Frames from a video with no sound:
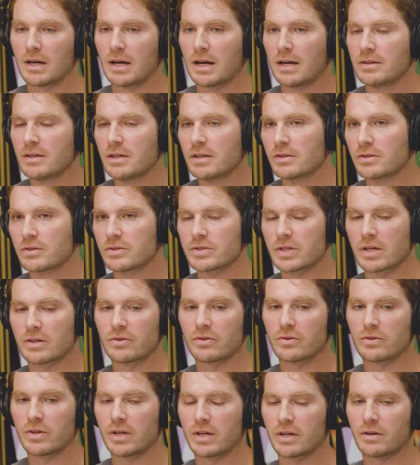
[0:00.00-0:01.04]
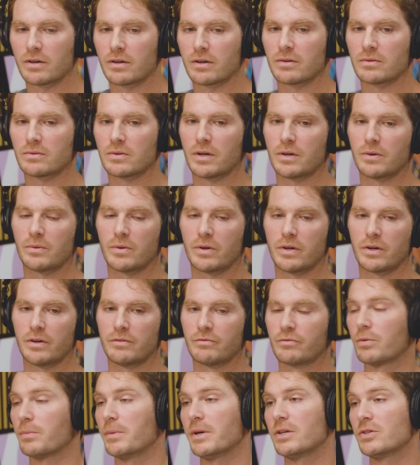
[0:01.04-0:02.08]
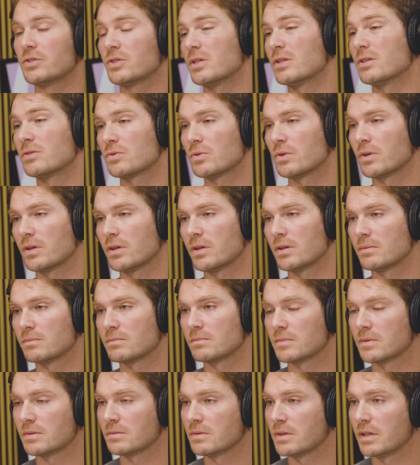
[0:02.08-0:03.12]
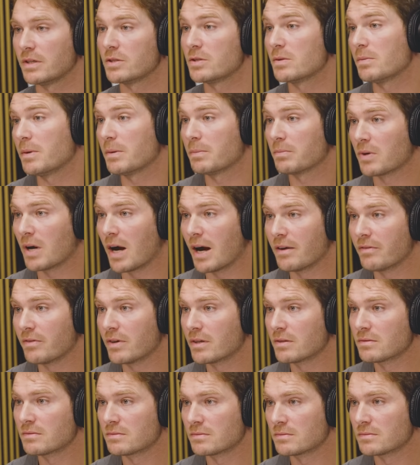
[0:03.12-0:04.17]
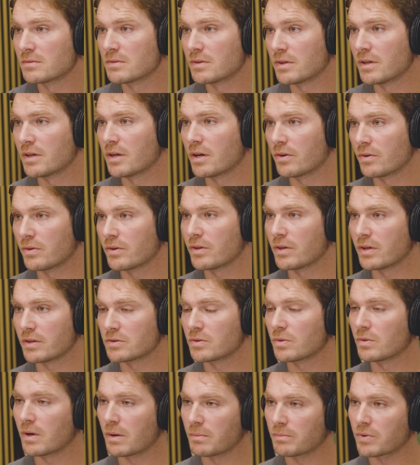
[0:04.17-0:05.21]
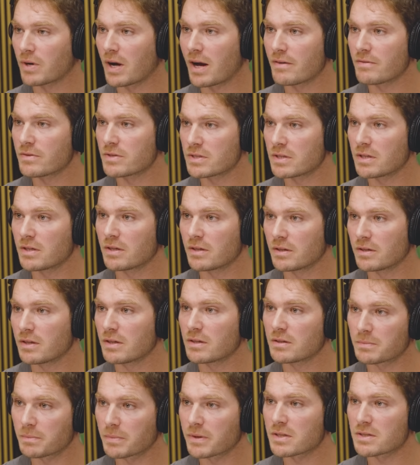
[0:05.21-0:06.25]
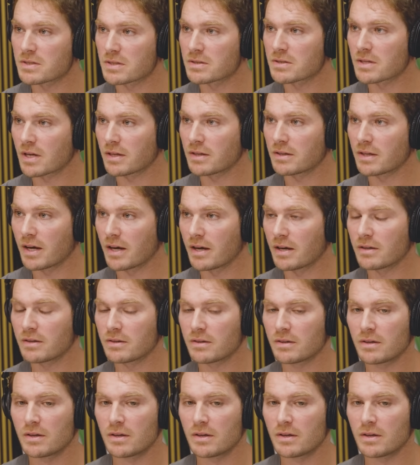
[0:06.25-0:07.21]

I think there's other that are where information is really needs to be private, you know, or that's around privacy. I think places like that.